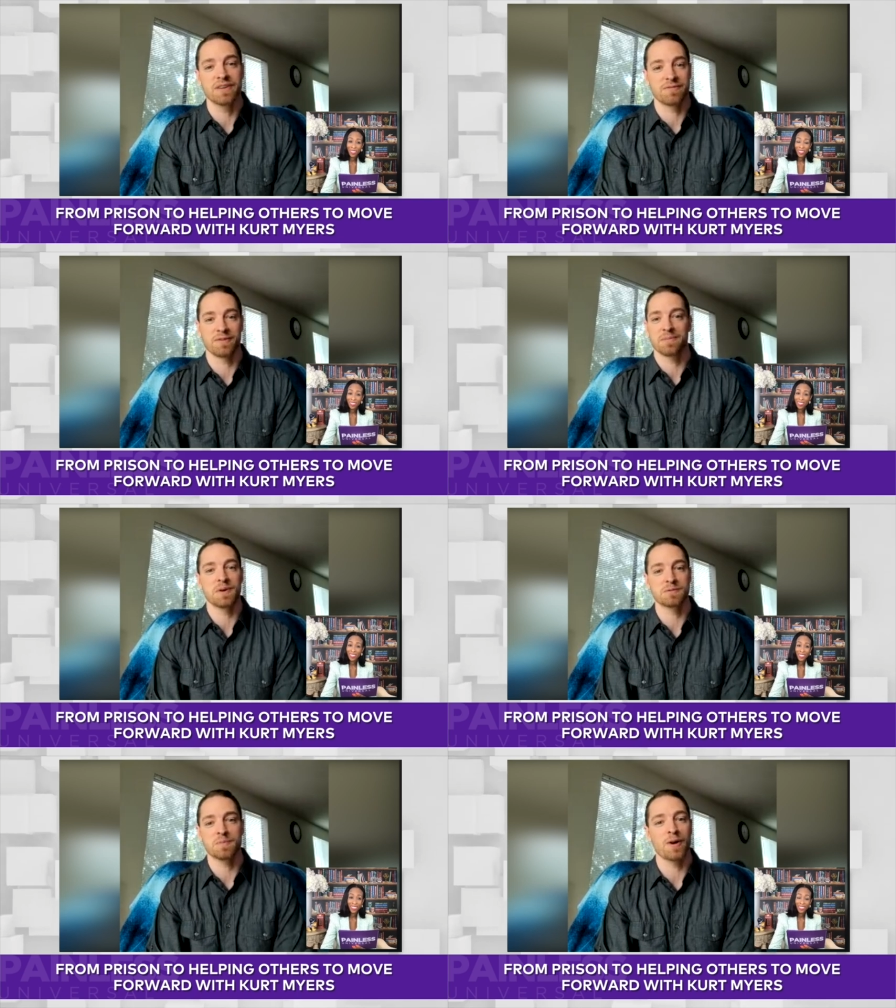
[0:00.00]
for the
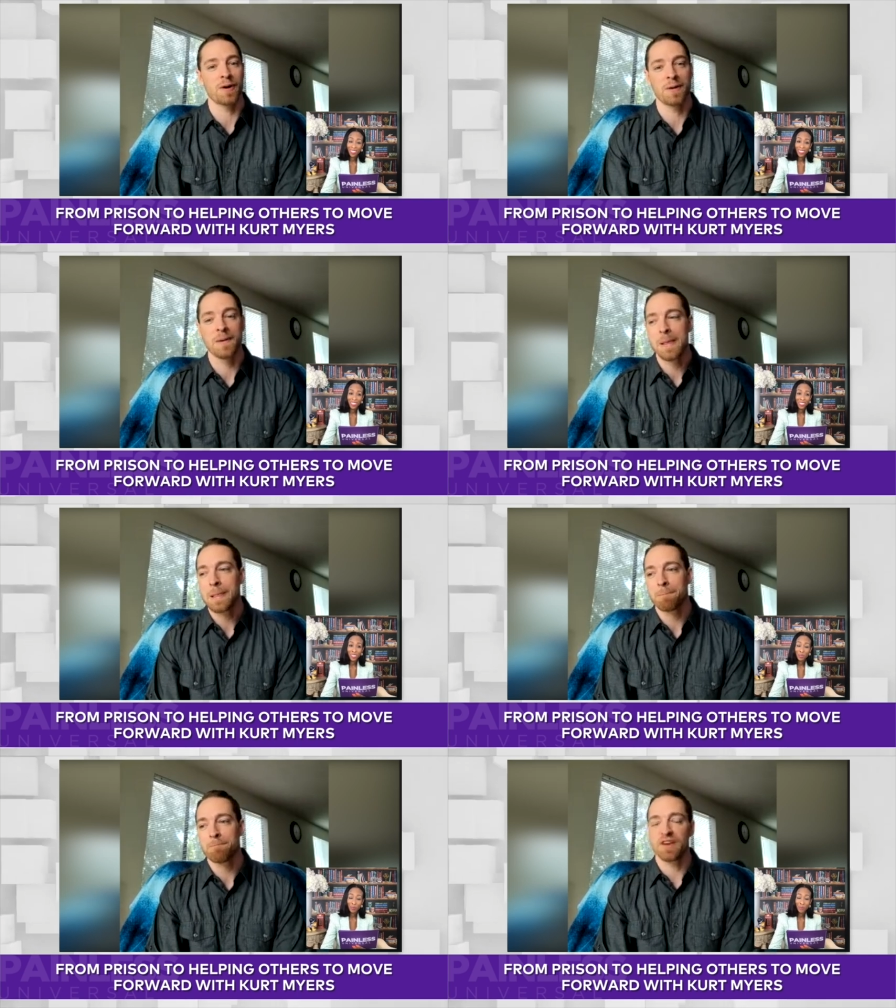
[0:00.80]
most part,
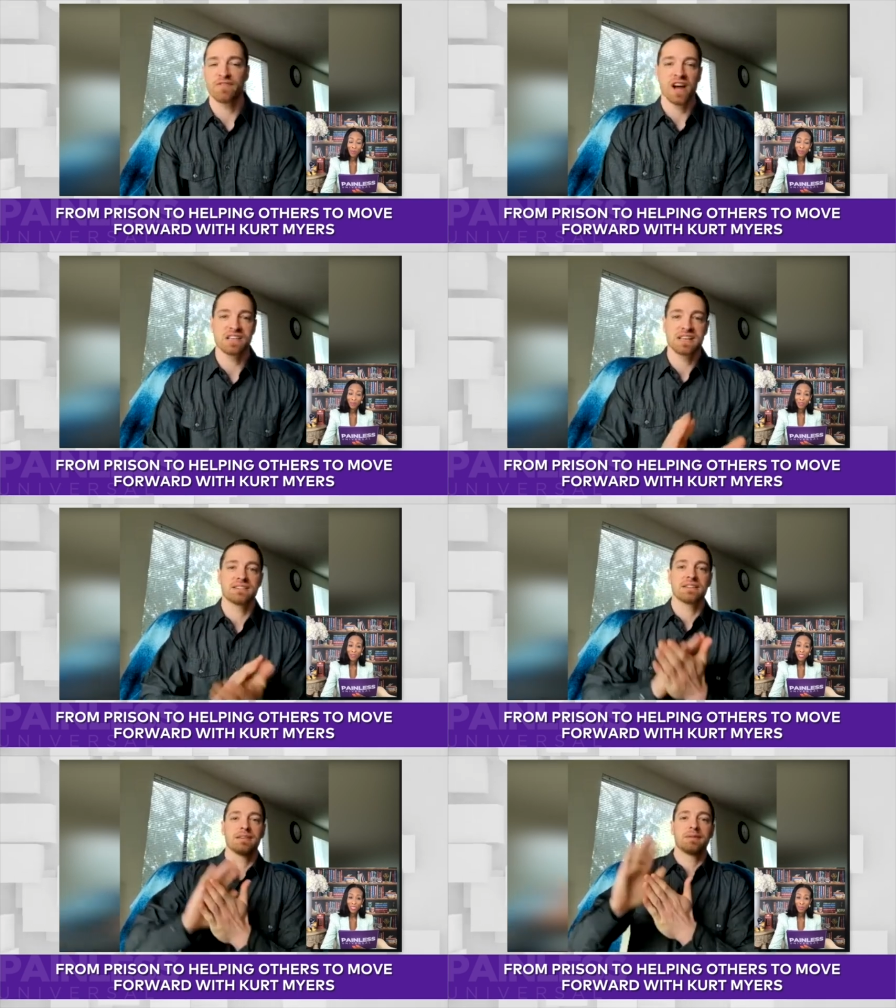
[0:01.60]
if I
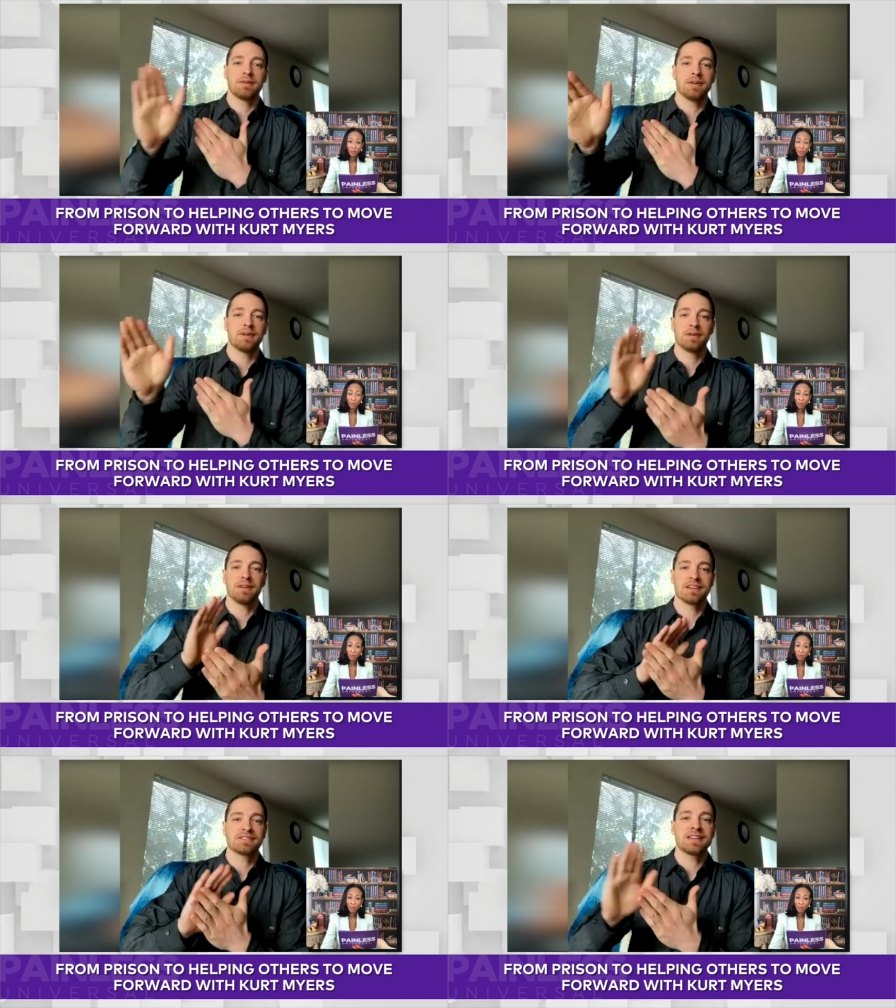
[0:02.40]
sent an uh,
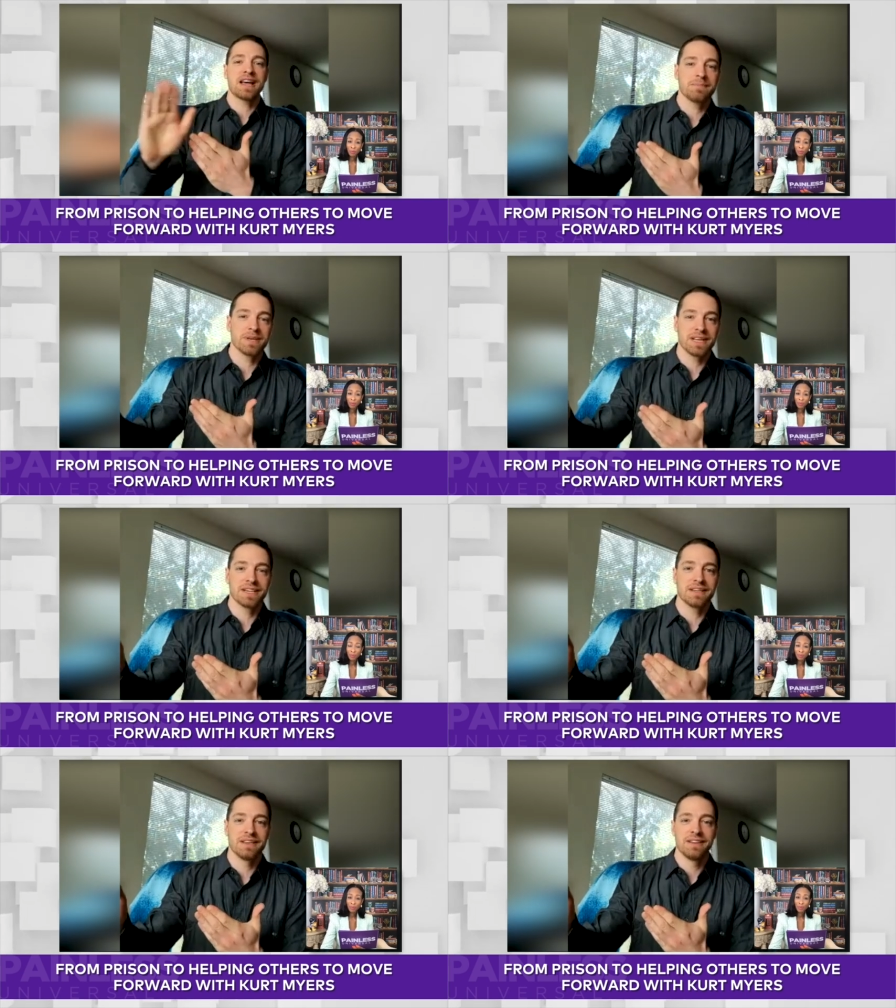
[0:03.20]
an assignment
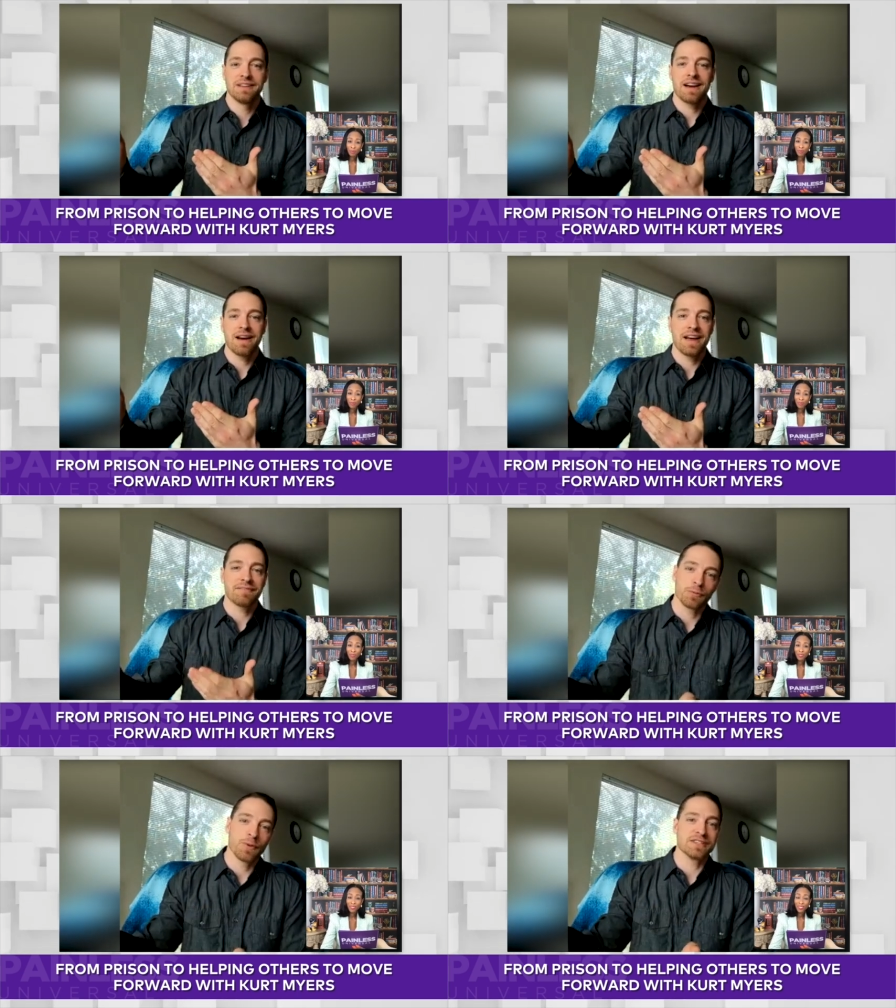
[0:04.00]
in, I'd
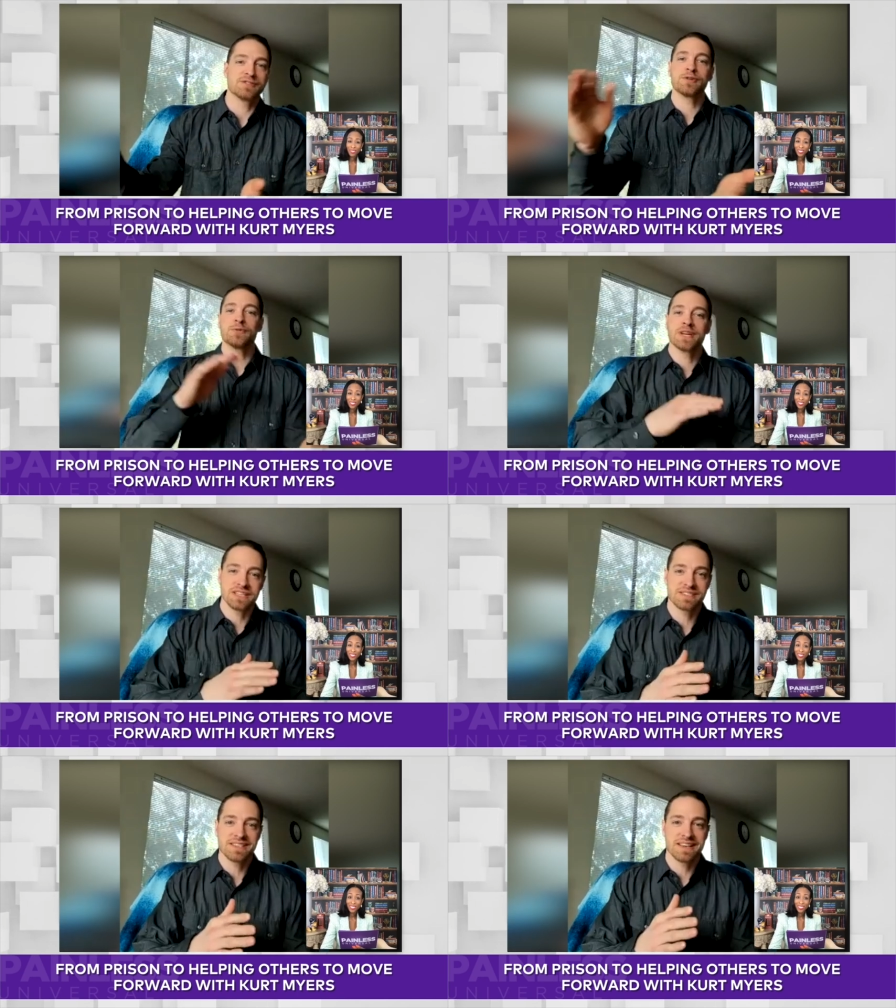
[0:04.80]
have to wait two
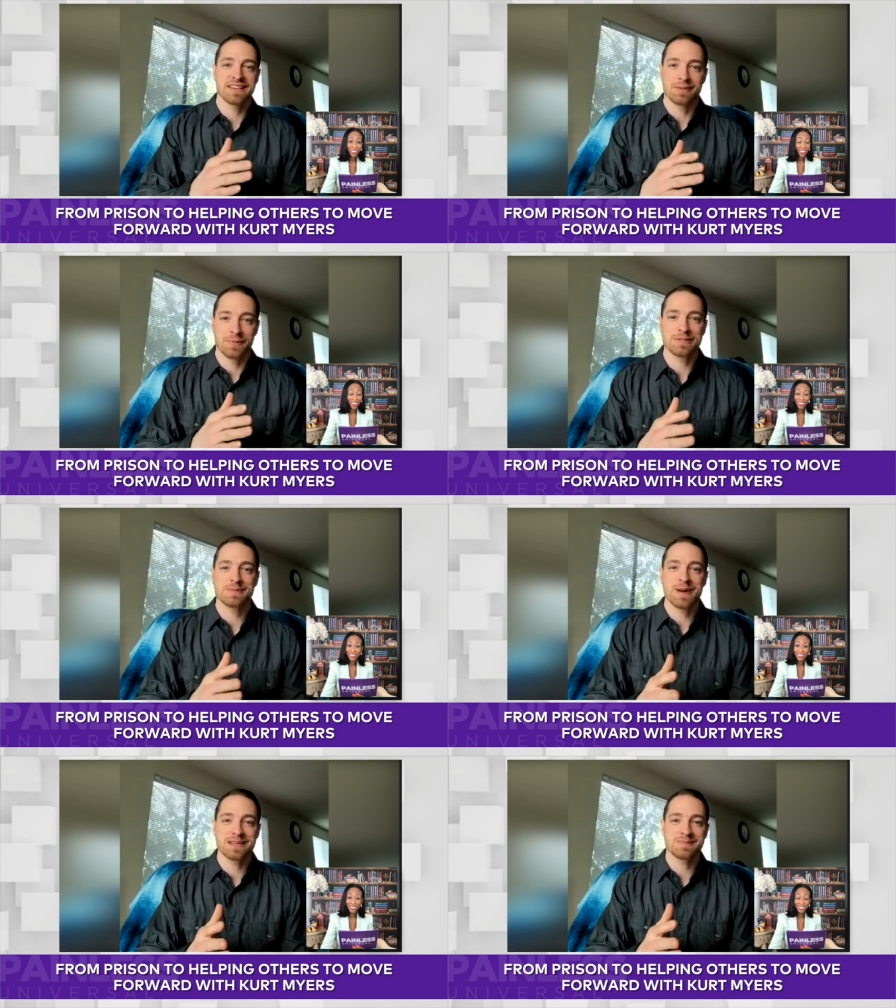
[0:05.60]
weeks to get the
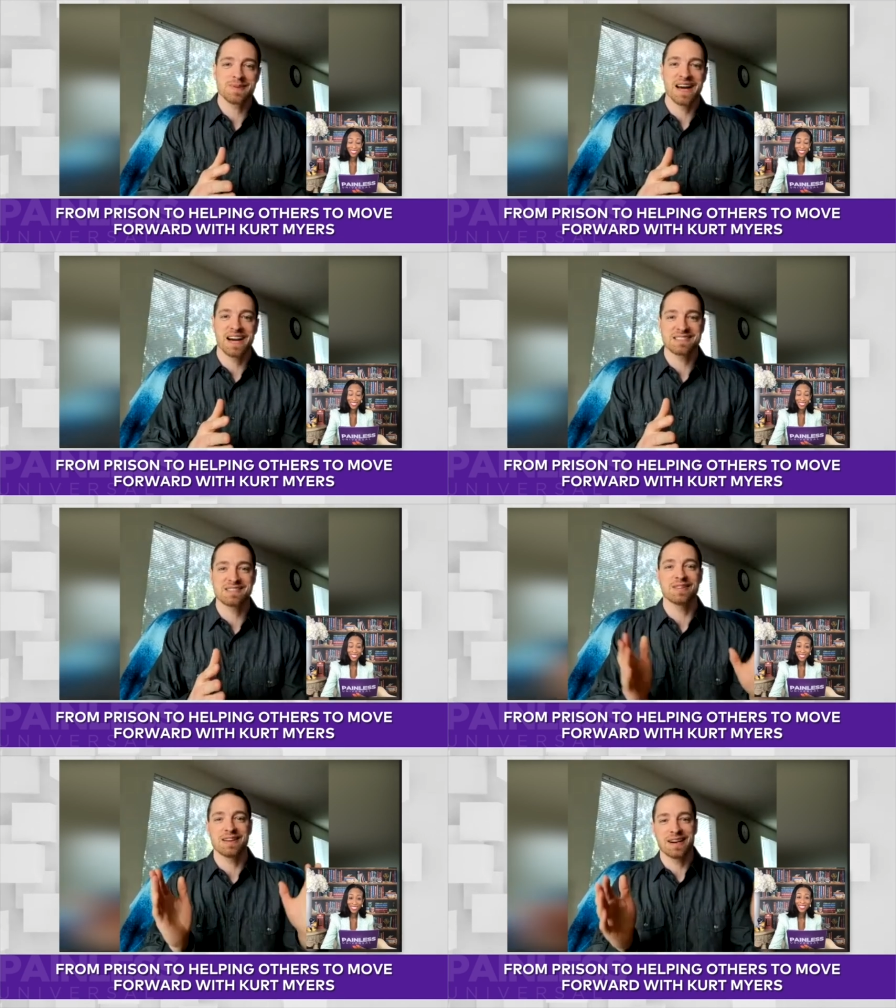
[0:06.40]
response back
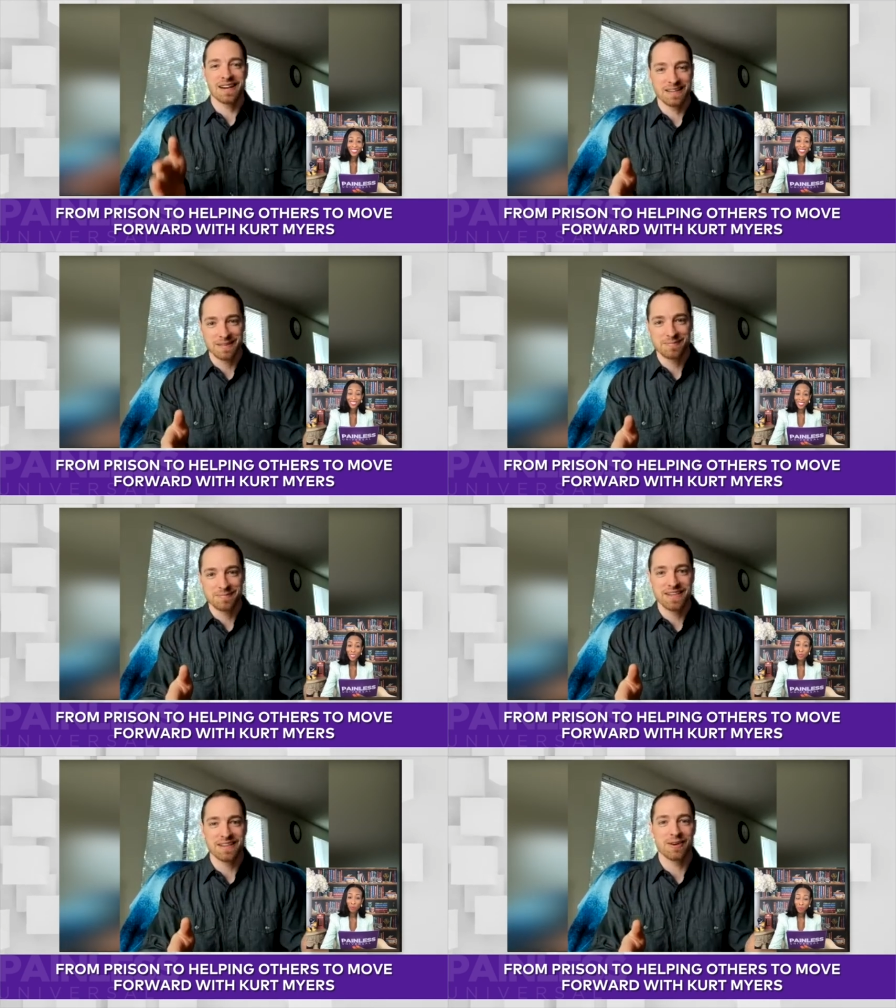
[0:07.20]
so that I could,
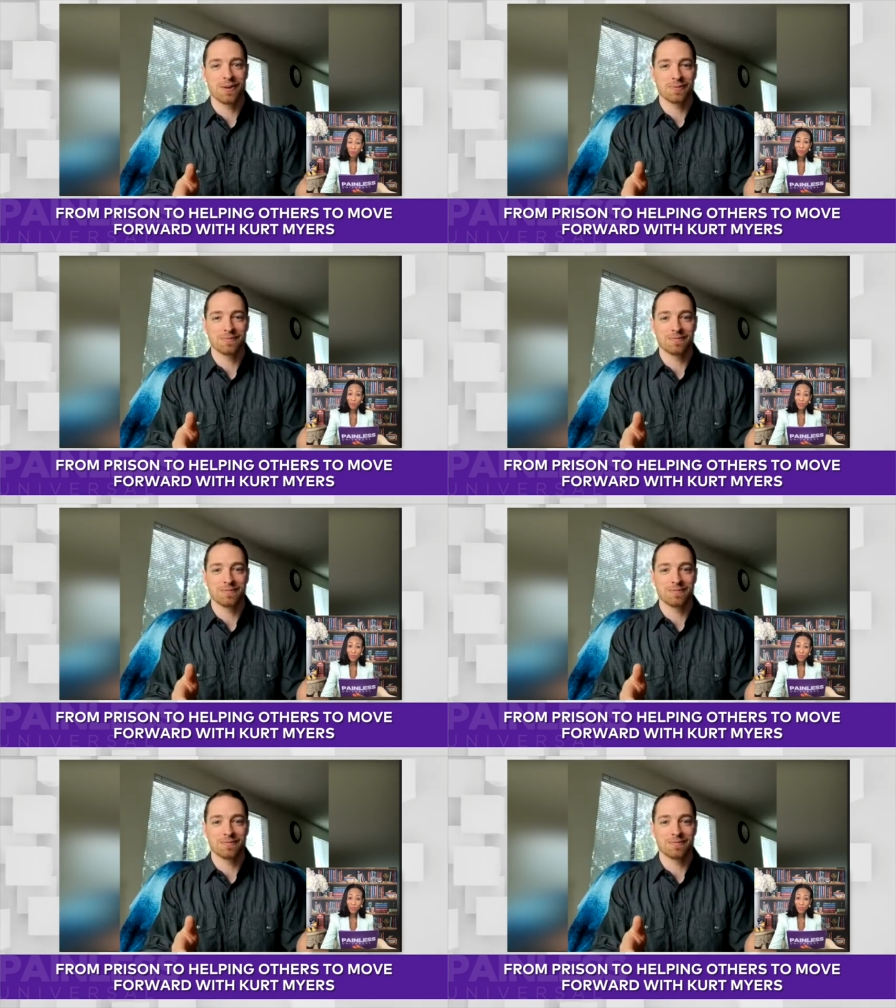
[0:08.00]
you know,